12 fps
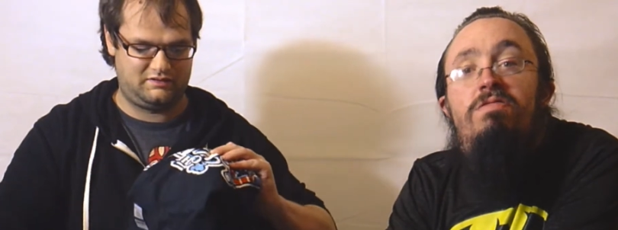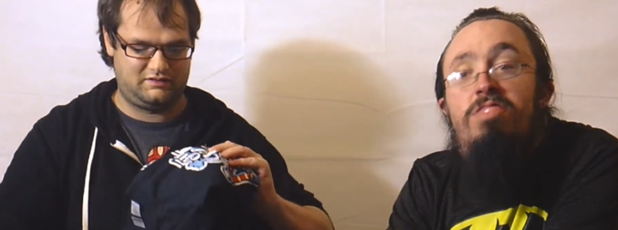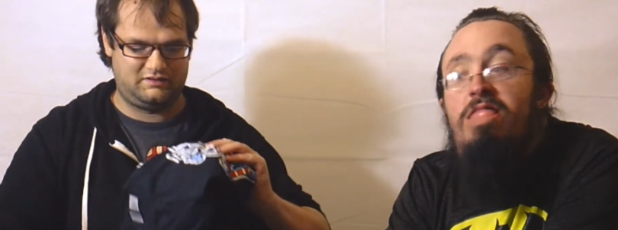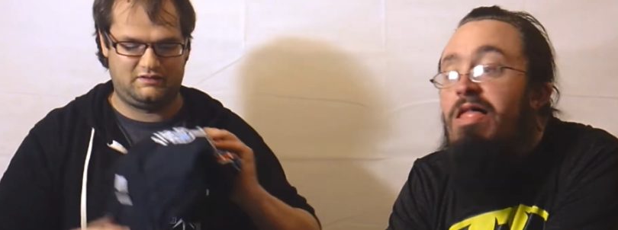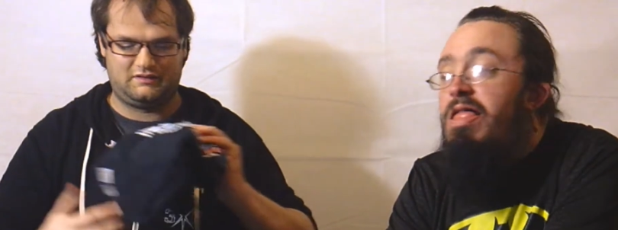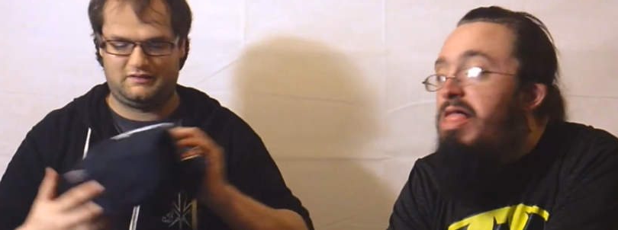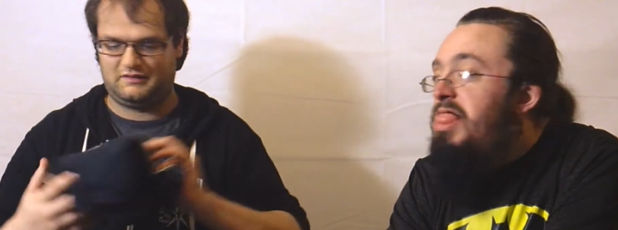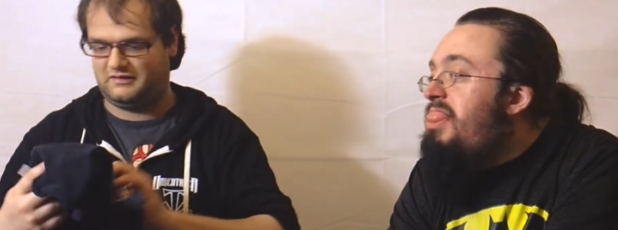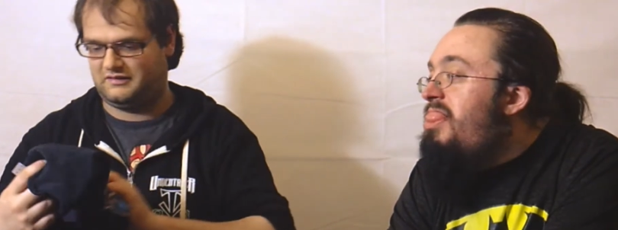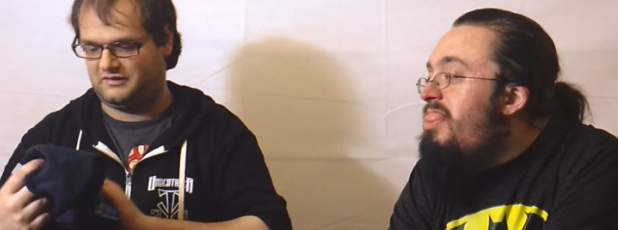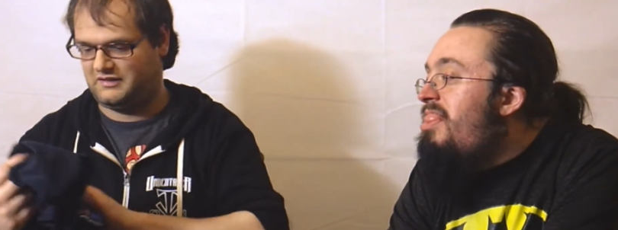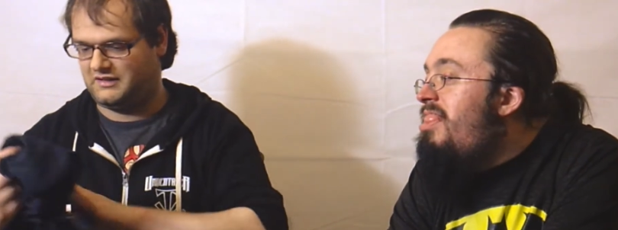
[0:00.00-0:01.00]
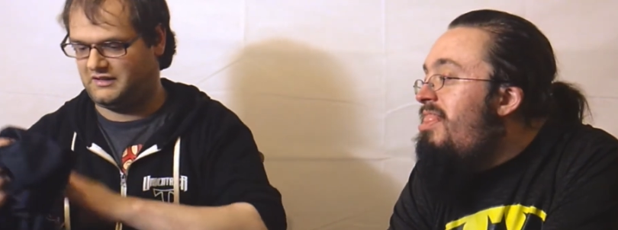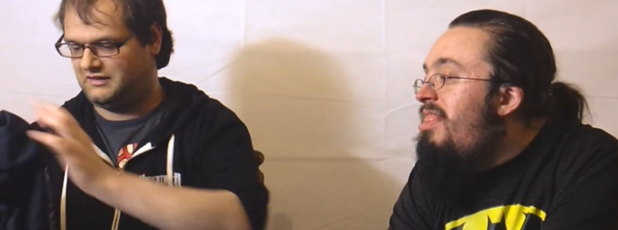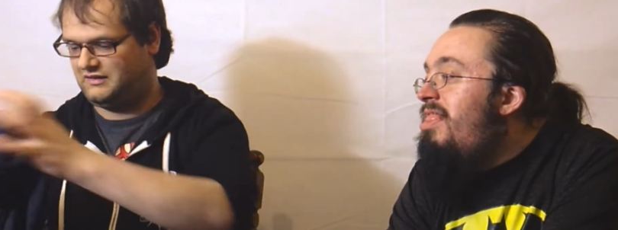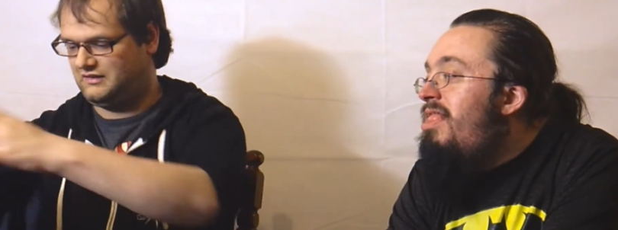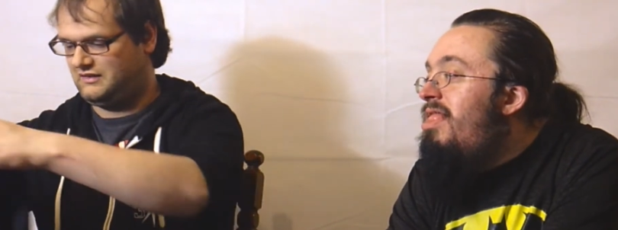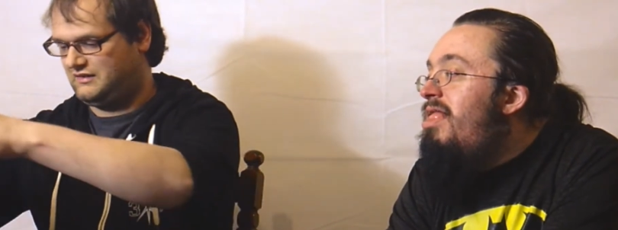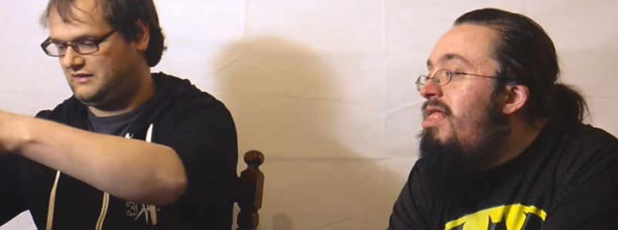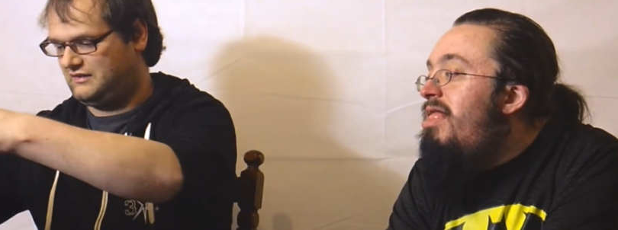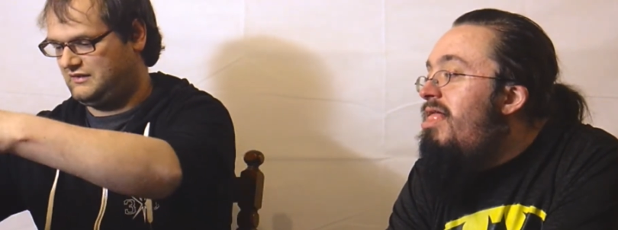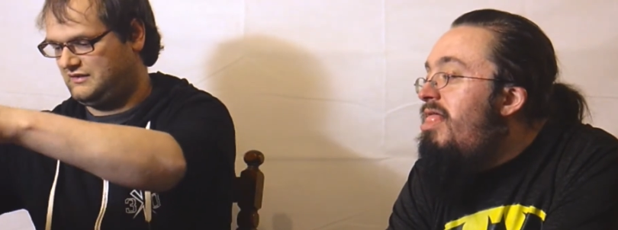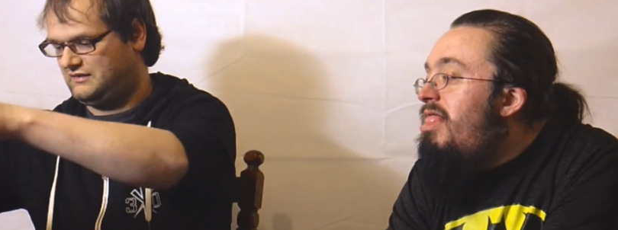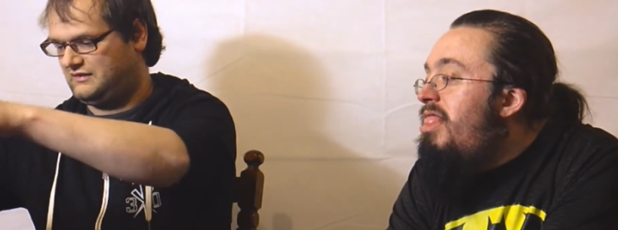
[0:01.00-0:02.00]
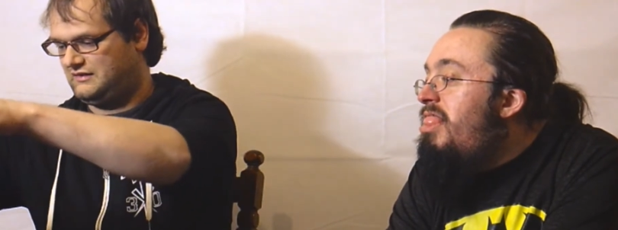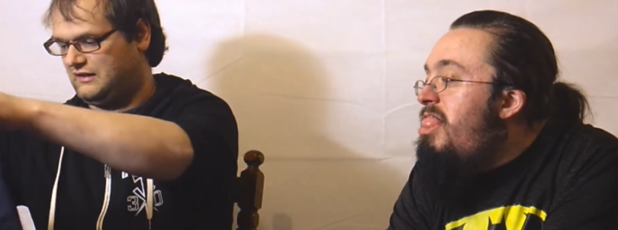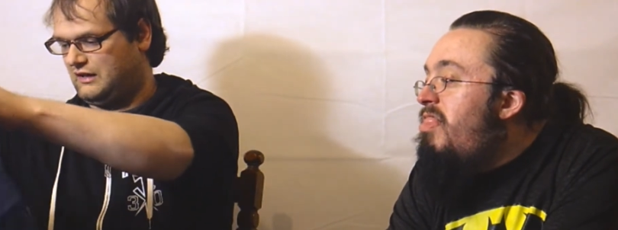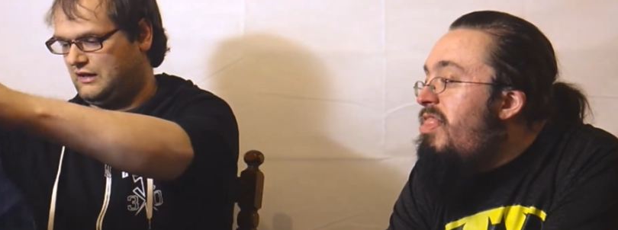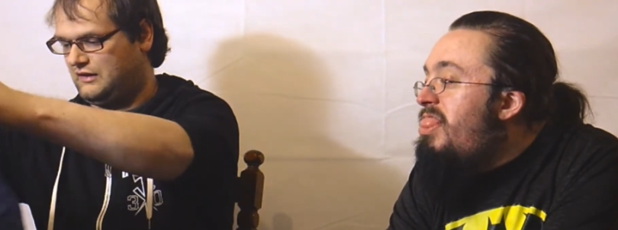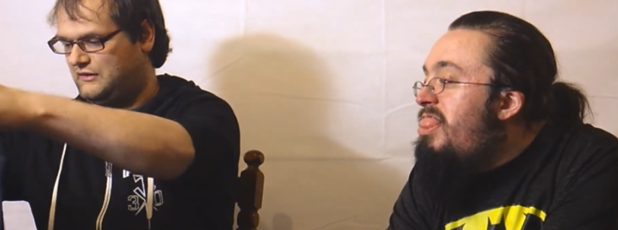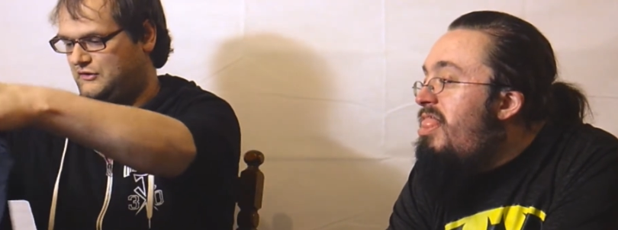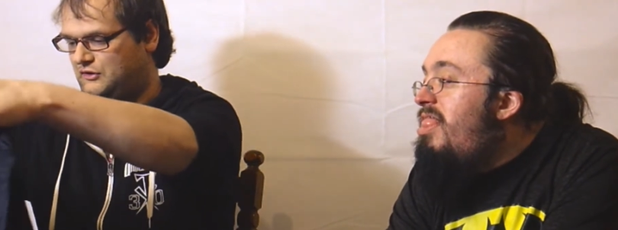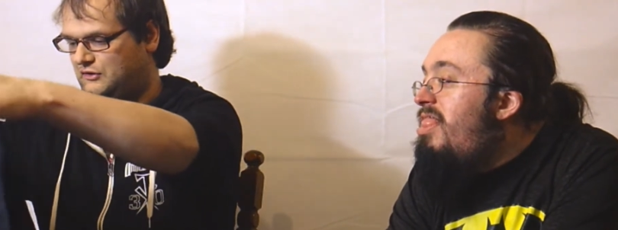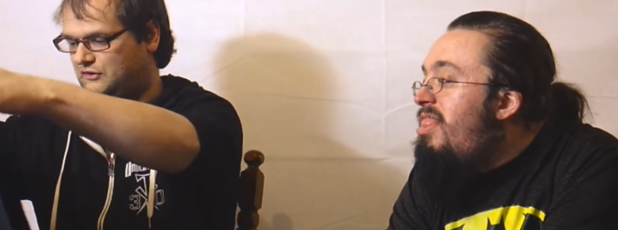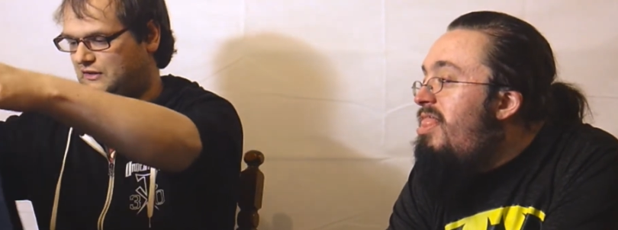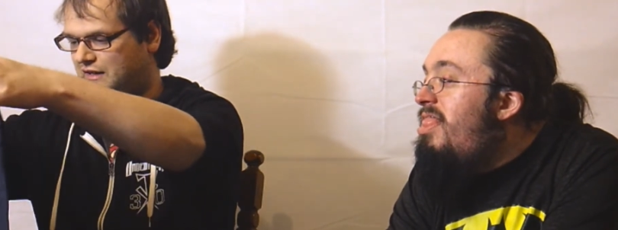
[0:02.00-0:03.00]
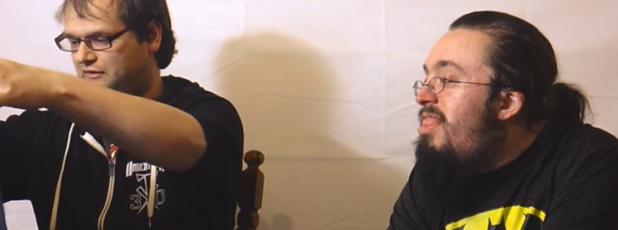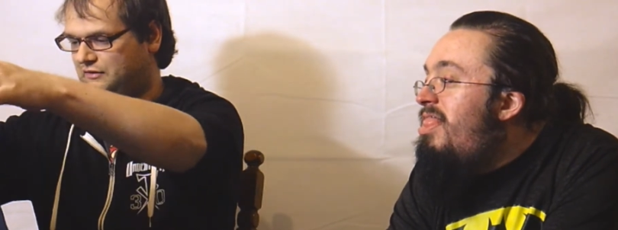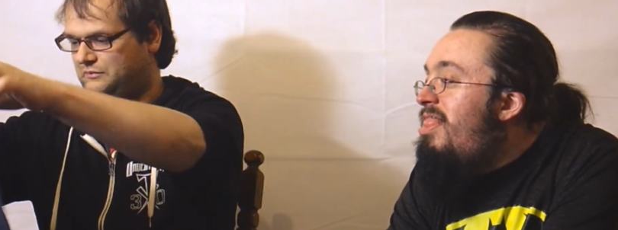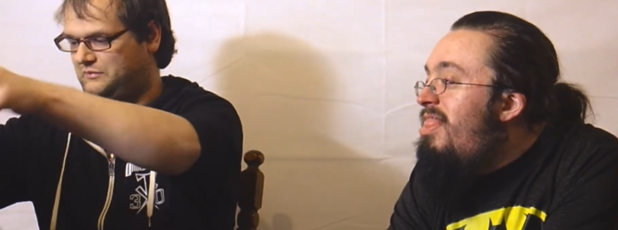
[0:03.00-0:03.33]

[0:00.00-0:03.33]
Speaker 1: Nice. Yeah. Oh, this shirt is awesome.